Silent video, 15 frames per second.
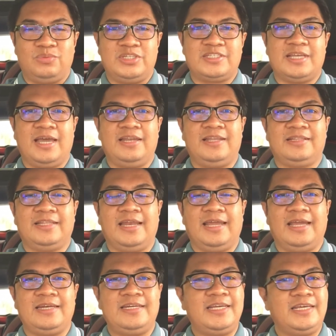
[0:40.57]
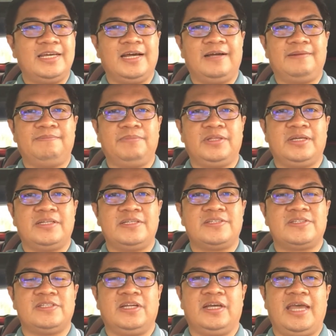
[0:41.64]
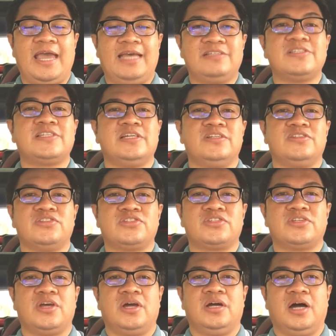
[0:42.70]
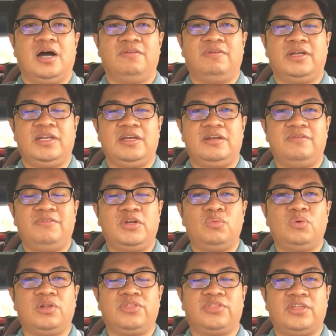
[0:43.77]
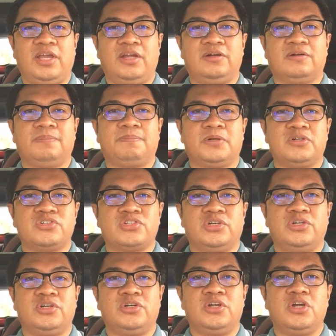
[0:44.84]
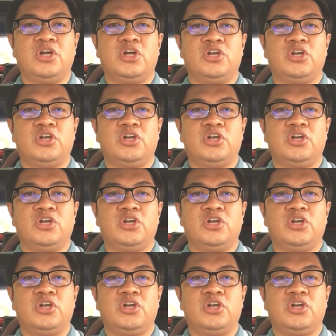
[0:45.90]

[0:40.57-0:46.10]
We said that an idea is the essence of an individual thing or person